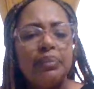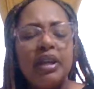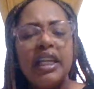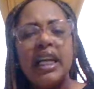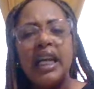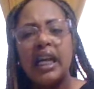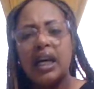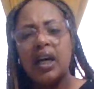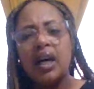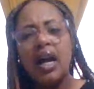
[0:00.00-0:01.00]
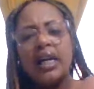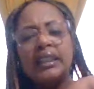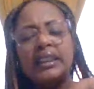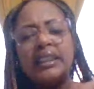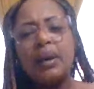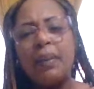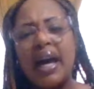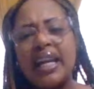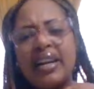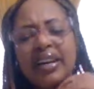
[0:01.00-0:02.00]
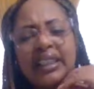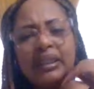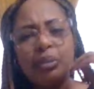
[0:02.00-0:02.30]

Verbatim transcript: But yeah, somebody here is